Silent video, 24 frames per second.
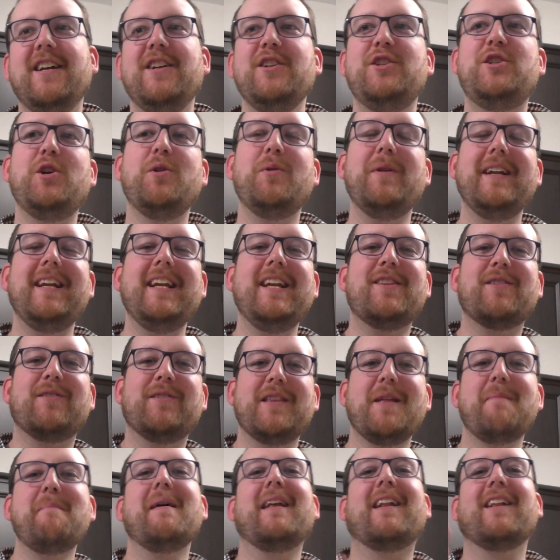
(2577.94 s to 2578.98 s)
Do it either in
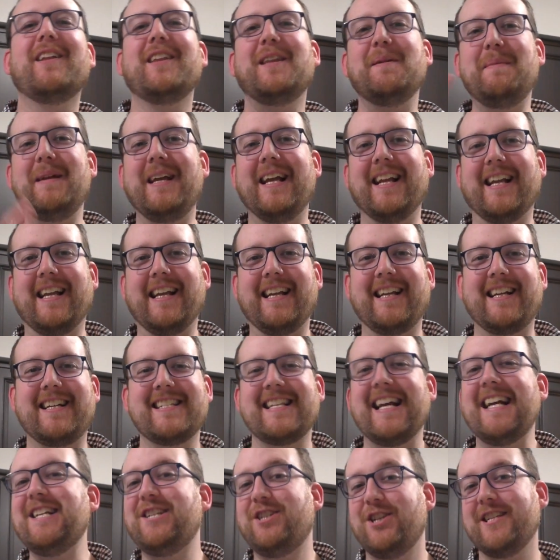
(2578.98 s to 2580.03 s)
the middle or the beginning, because
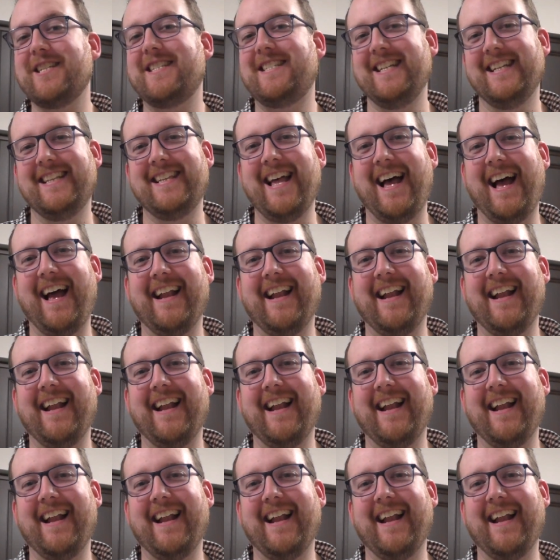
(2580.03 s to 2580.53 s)
I just did that.